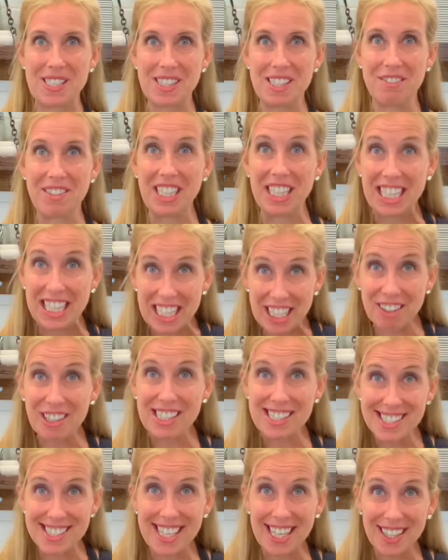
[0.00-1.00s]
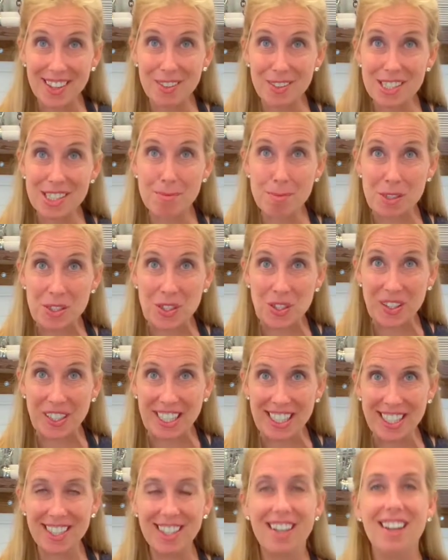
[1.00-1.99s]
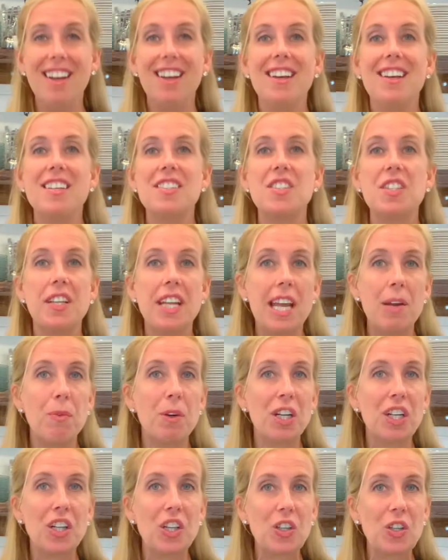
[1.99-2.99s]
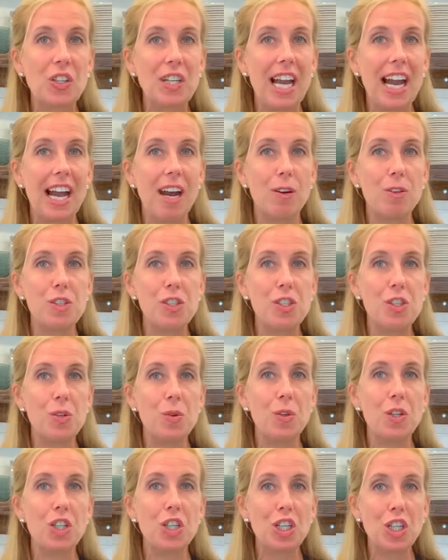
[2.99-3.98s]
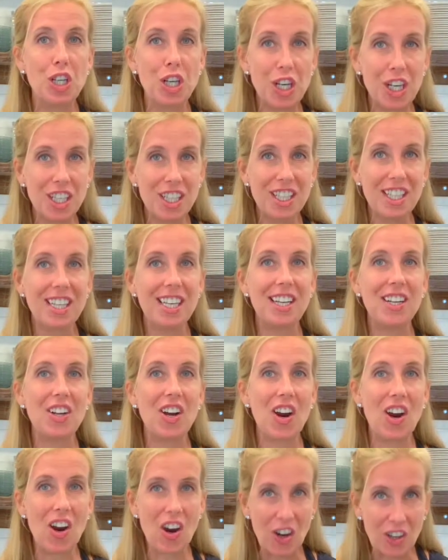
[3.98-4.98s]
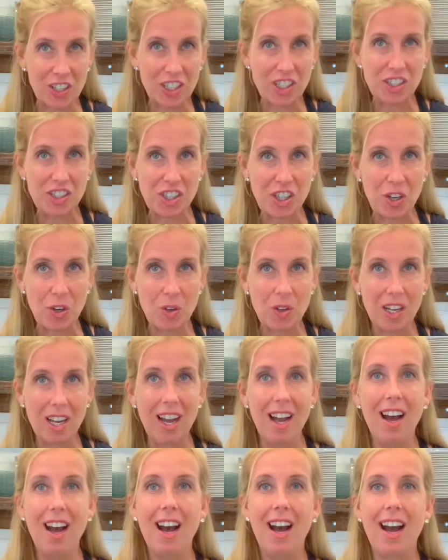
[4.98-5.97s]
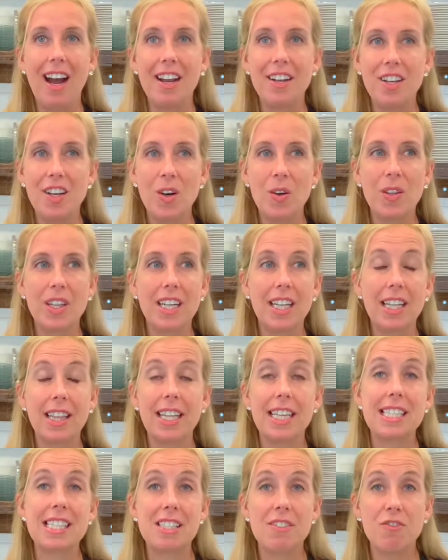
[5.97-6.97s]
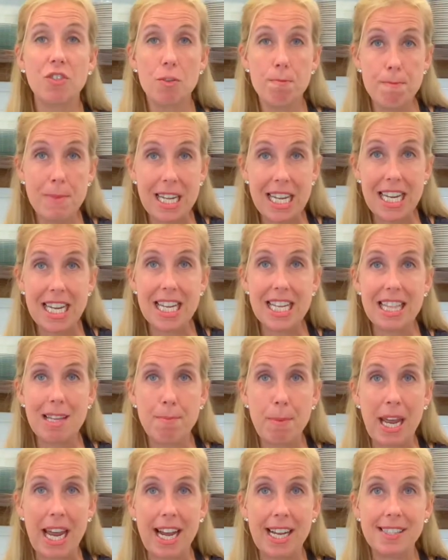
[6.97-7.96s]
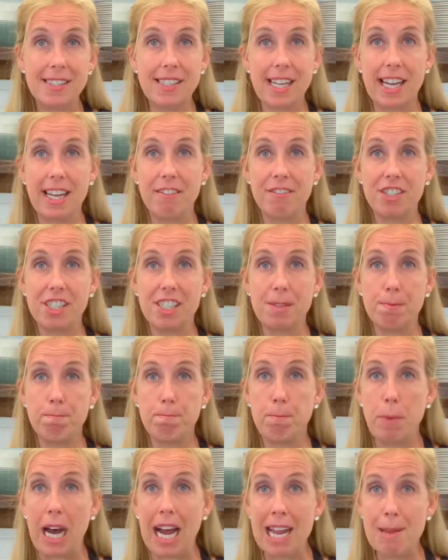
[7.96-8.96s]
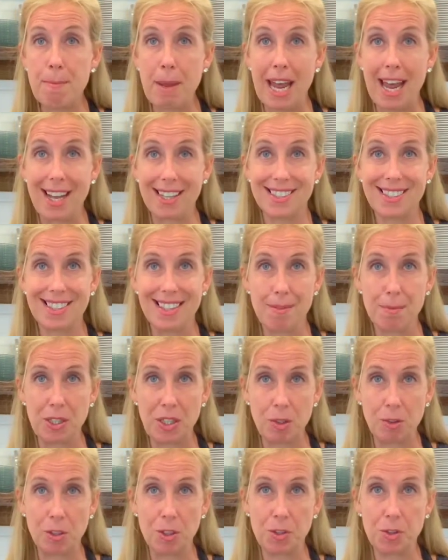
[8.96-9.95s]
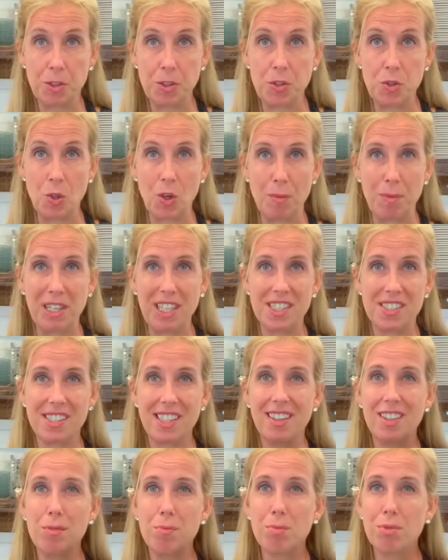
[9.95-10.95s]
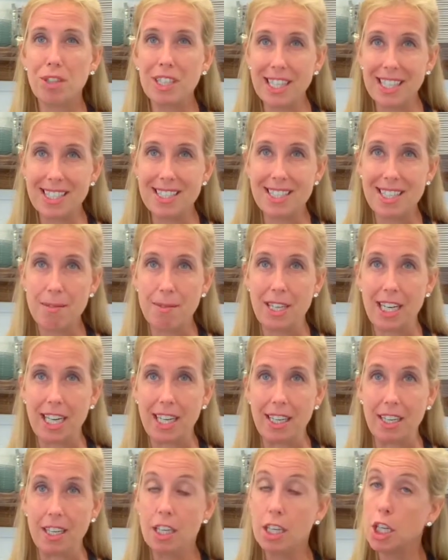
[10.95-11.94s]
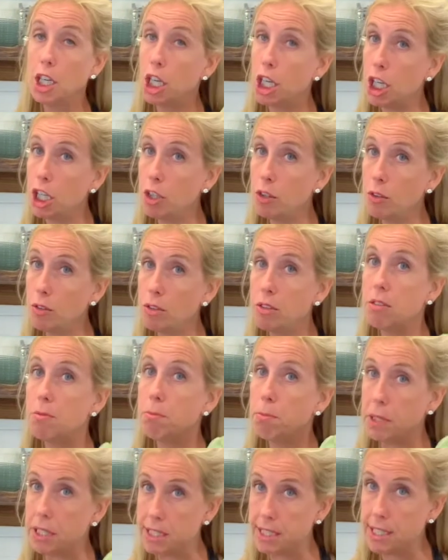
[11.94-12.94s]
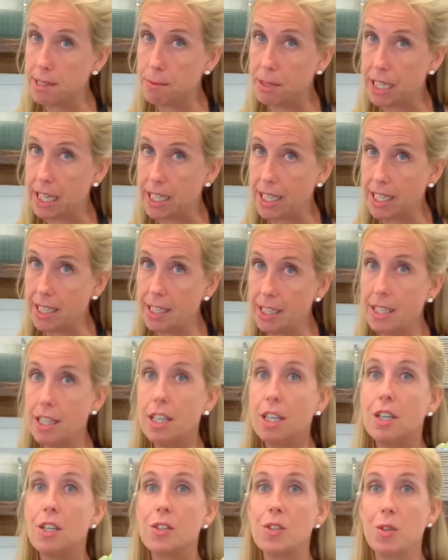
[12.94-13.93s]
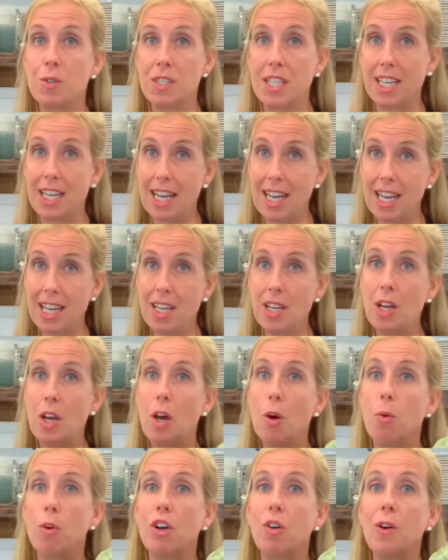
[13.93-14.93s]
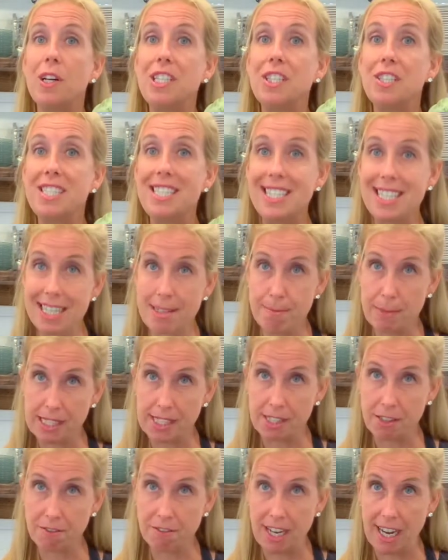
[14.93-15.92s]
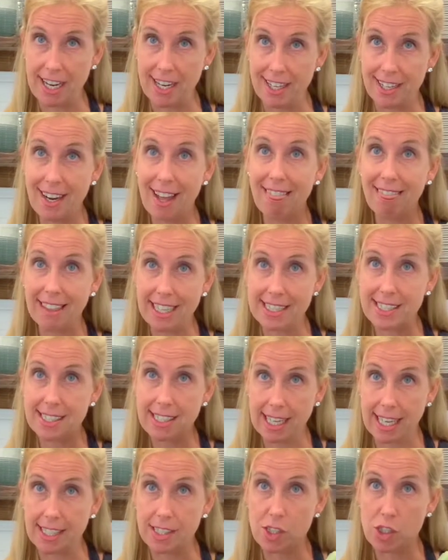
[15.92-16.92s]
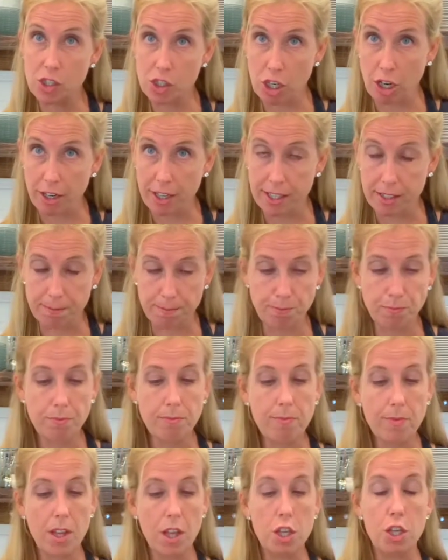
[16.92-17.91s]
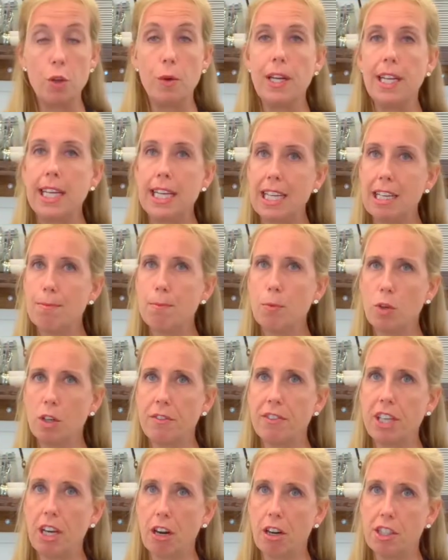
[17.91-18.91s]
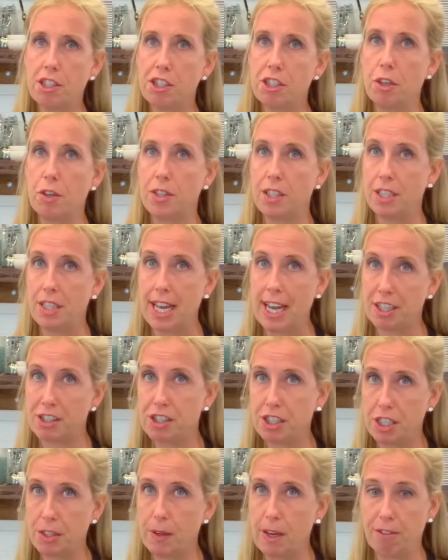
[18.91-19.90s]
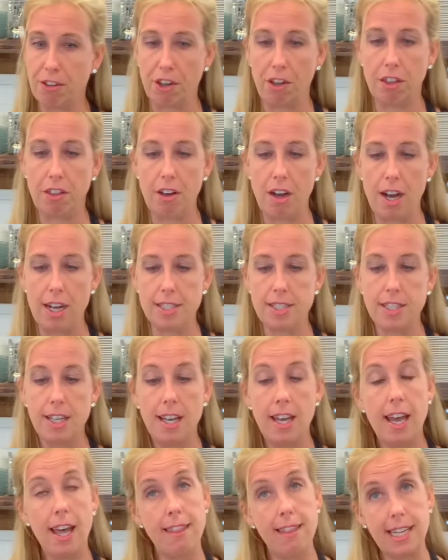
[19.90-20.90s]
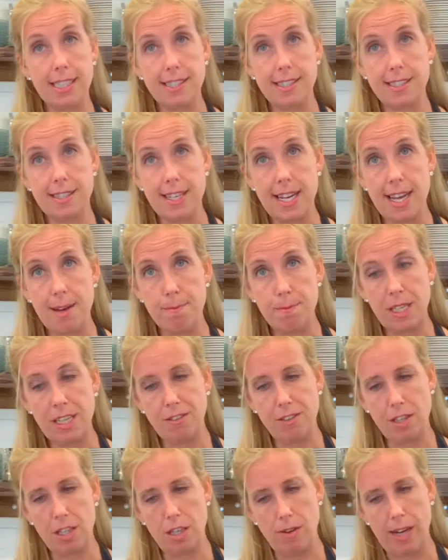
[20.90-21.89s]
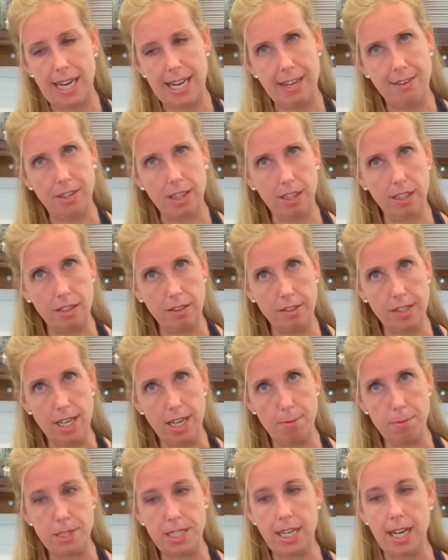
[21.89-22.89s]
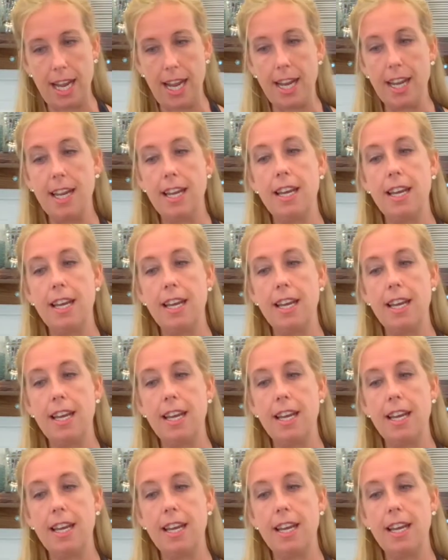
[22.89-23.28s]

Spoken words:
Living here in St. Louis, Missouri. Today we're going to learn how to cook an artichoke. I know that at least for me in the past, I have just bypassed them in the grocery store because they look pretty intimidating. Cute, but intimidating. So today we're going to demystify it. Let's get started. You can eat more of the artichoke than actually you ever thought. That stem, even though I have a little nub today,